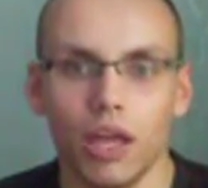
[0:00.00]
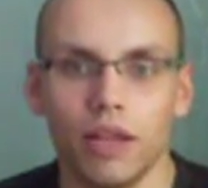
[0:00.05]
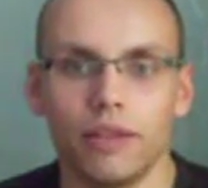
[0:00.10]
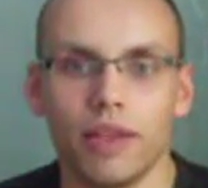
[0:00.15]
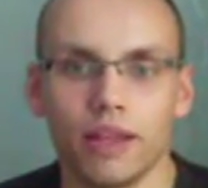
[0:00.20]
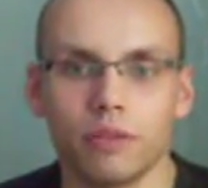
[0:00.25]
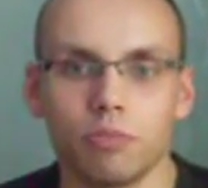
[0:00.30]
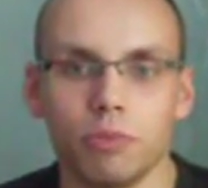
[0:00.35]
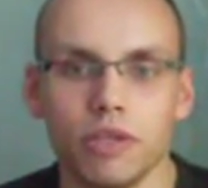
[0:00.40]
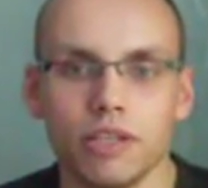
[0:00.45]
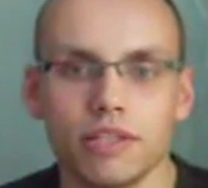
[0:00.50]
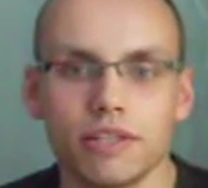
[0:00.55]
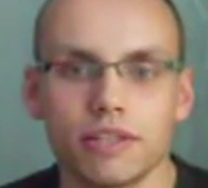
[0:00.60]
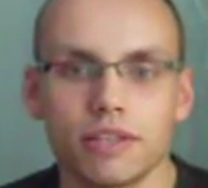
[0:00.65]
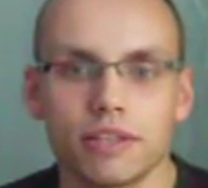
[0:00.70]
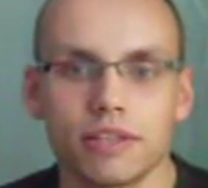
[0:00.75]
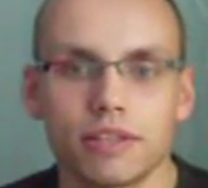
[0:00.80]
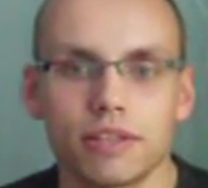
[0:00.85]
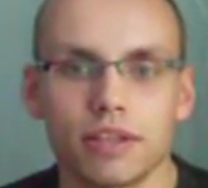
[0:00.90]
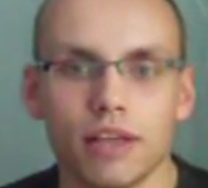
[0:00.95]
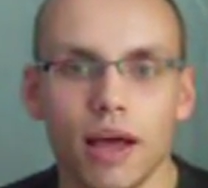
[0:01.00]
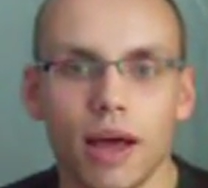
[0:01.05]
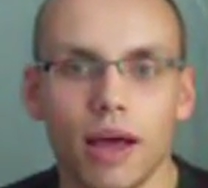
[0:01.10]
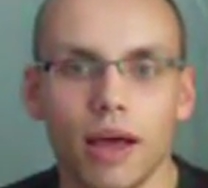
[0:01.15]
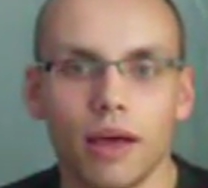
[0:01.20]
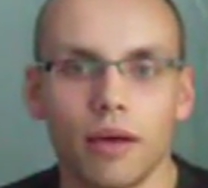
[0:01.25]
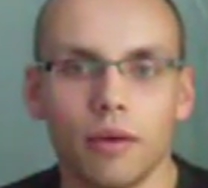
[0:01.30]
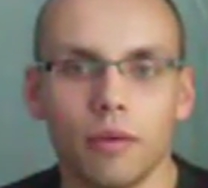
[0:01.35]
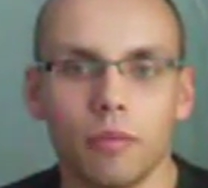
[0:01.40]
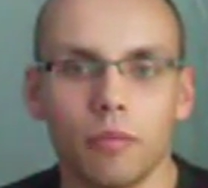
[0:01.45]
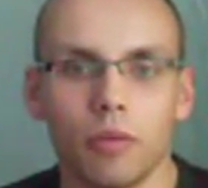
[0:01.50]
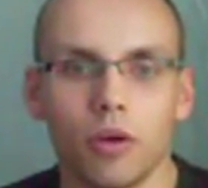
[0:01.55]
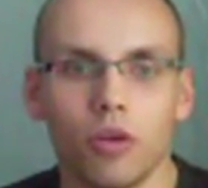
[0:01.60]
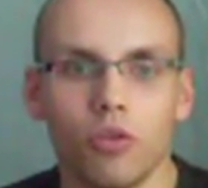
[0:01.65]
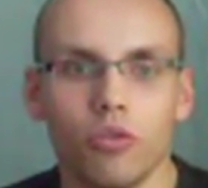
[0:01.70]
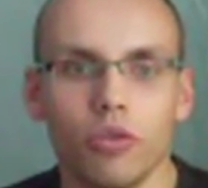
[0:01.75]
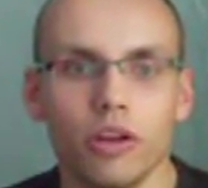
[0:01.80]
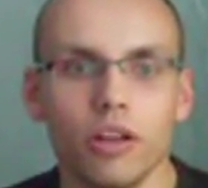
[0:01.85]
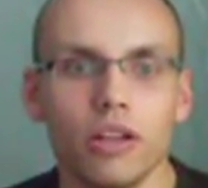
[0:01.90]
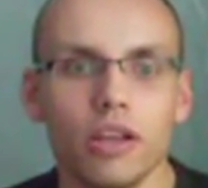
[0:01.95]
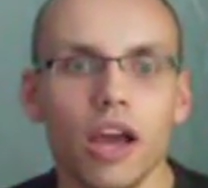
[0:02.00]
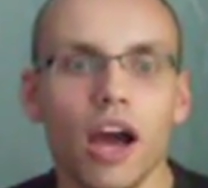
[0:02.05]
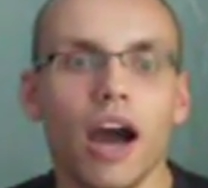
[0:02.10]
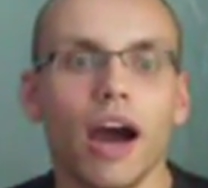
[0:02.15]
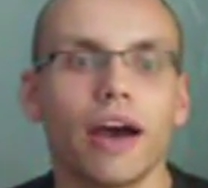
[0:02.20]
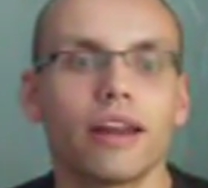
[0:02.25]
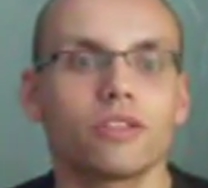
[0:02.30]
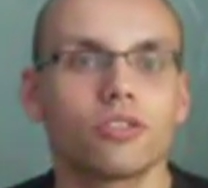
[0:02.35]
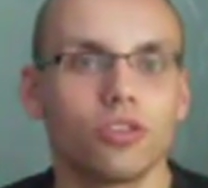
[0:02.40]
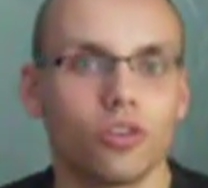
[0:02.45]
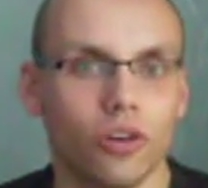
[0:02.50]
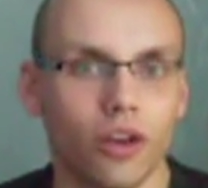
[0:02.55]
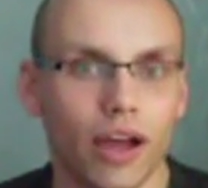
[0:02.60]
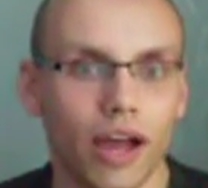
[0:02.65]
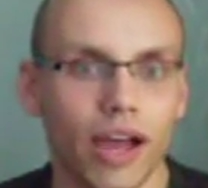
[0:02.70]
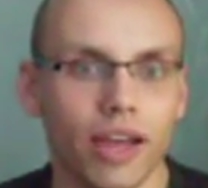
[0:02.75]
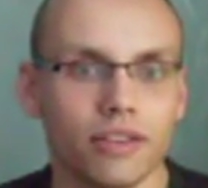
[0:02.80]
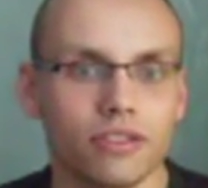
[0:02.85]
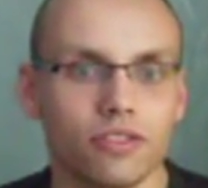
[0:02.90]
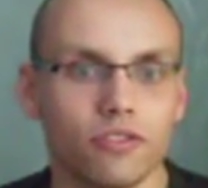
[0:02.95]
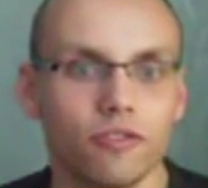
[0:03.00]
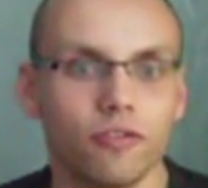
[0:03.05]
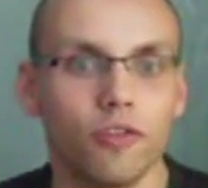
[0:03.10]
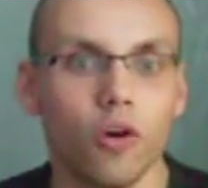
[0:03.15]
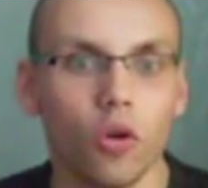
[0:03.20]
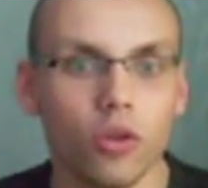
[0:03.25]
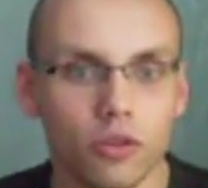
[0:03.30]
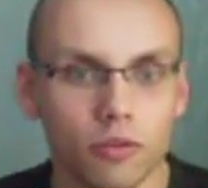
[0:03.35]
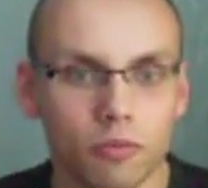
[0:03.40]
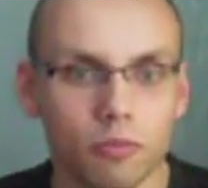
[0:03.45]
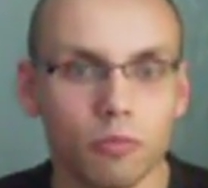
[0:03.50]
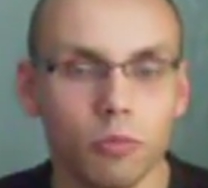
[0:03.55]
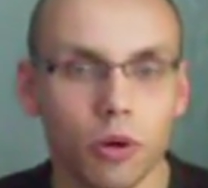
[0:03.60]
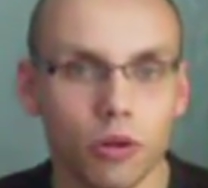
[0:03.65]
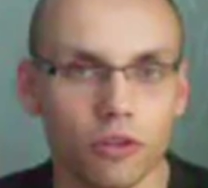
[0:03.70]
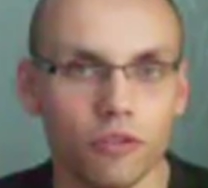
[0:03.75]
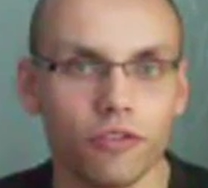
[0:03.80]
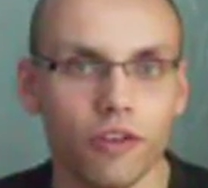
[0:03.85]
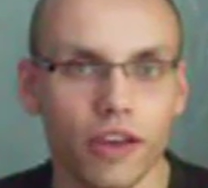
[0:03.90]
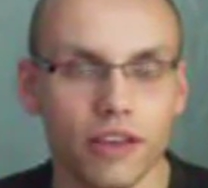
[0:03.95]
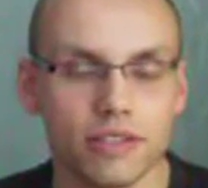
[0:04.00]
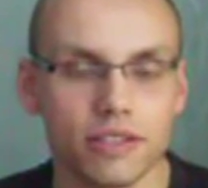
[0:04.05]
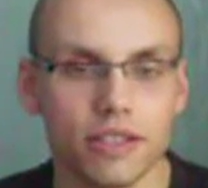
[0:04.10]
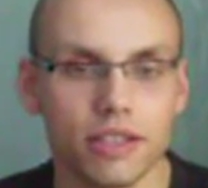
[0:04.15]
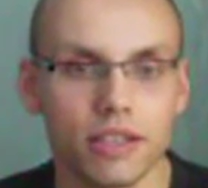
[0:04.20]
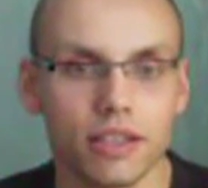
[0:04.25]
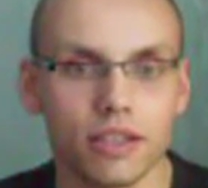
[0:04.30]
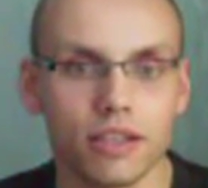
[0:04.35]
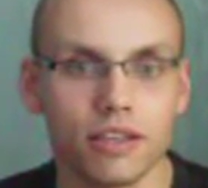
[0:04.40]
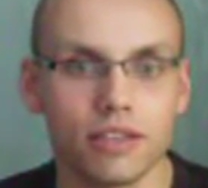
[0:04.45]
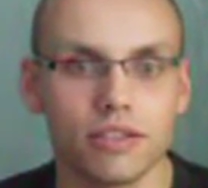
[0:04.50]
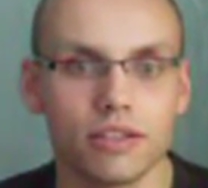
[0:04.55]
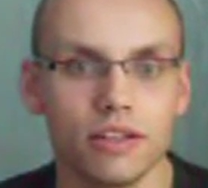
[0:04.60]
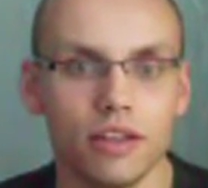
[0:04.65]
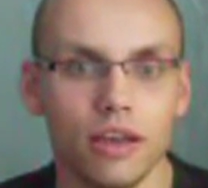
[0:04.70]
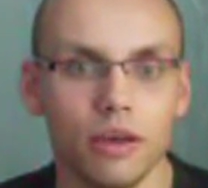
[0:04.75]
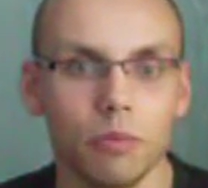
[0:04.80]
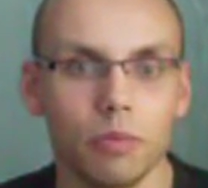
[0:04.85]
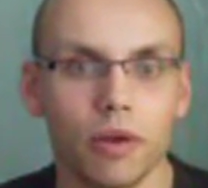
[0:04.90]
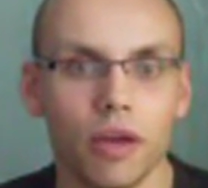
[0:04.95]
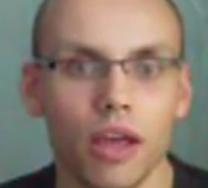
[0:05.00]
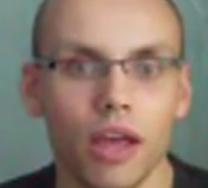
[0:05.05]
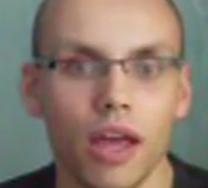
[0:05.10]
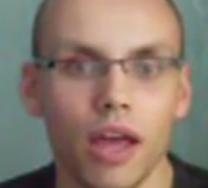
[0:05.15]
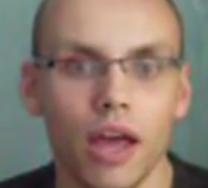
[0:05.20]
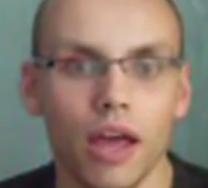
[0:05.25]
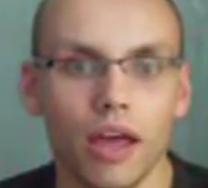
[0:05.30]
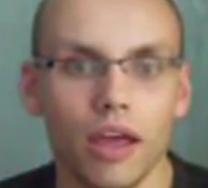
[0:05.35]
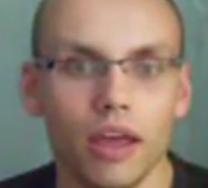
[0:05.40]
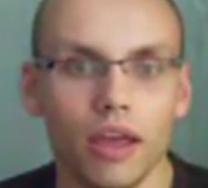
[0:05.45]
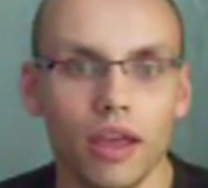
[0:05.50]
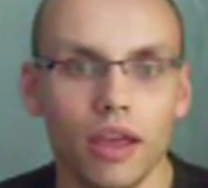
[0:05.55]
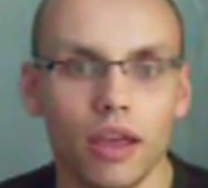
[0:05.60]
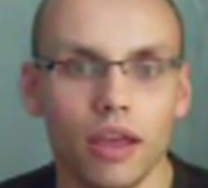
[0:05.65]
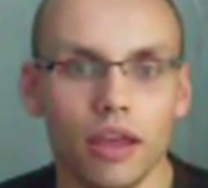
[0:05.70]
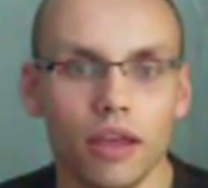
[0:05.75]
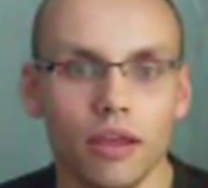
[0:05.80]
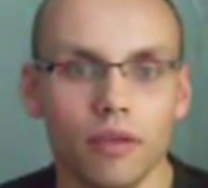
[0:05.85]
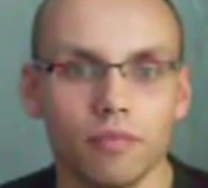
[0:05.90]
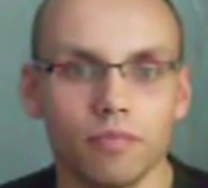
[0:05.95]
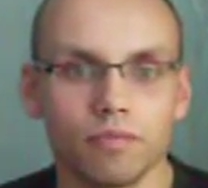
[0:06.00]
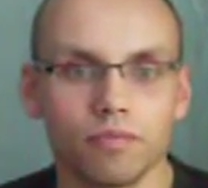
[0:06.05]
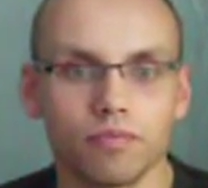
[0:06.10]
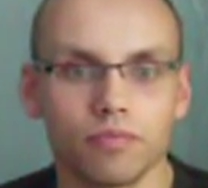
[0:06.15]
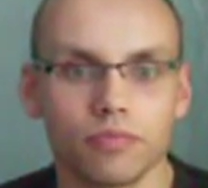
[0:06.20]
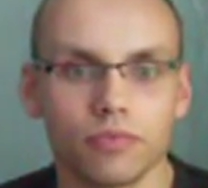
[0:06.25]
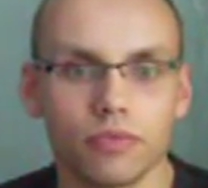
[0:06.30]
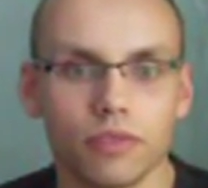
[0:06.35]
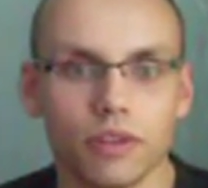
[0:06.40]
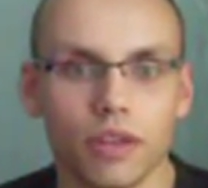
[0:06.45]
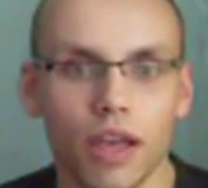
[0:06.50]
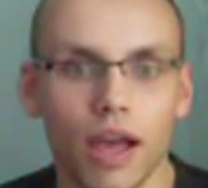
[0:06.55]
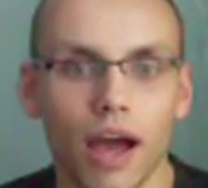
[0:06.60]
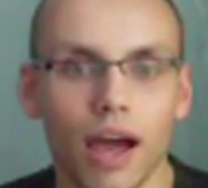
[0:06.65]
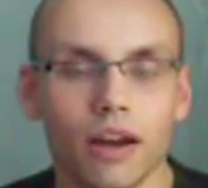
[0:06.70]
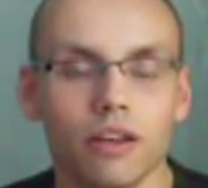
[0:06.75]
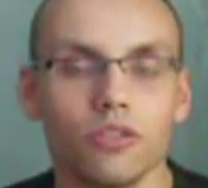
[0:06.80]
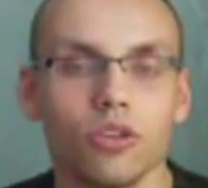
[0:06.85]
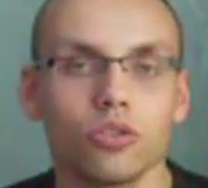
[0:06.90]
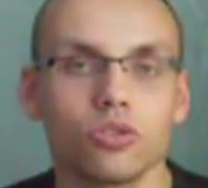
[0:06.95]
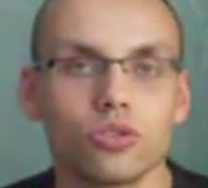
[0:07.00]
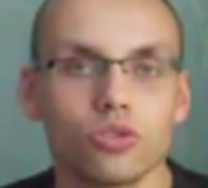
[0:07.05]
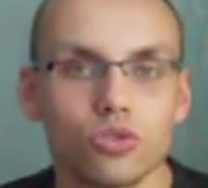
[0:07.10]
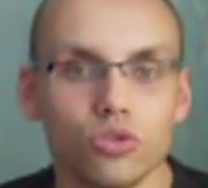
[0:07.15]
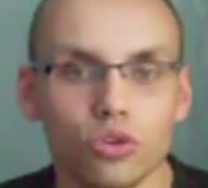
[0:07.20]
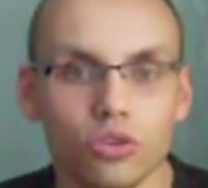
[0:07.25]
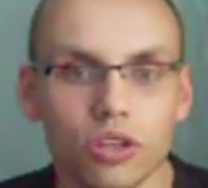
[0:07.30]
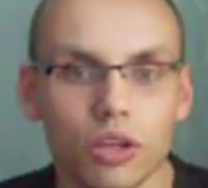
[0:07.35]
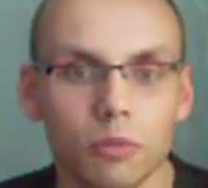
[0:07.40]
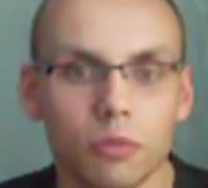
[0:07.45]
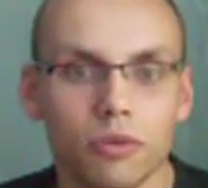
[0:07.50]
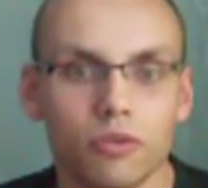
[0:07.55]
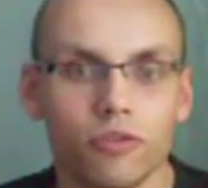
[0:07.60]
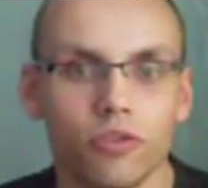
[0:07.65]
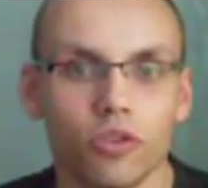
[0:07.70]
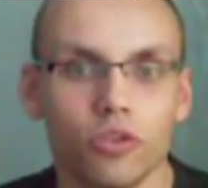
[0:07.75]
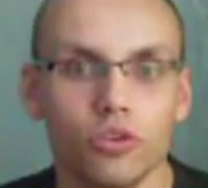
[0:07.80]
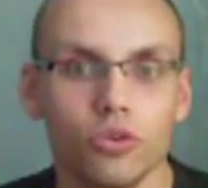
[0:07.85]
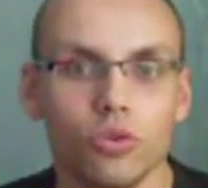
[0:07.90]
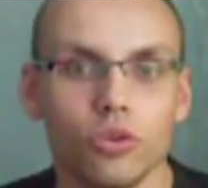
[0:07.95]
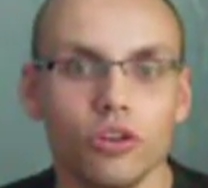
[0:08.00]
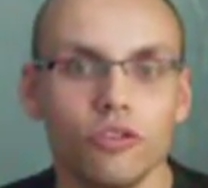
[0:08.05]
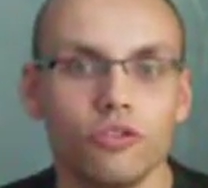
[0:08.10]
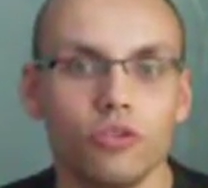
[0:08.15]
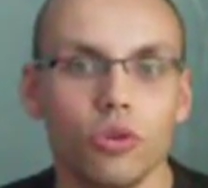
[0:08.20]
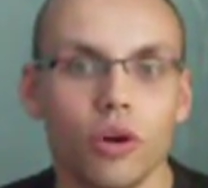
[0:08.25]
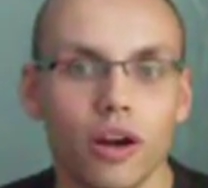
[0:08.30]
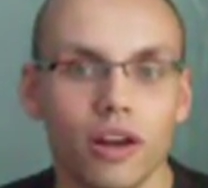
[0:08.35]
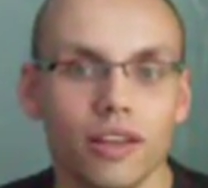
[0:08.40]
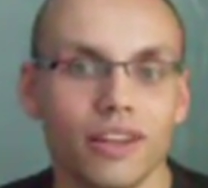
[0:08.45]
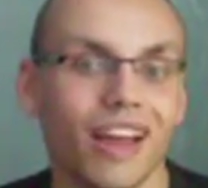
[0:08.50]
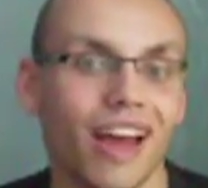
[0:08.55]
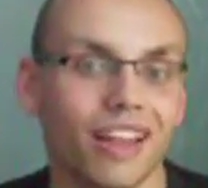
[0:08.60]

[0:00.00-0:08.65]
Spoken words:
That means some really hardcore kinds of polyphasic sleep are not suitable for you if you are an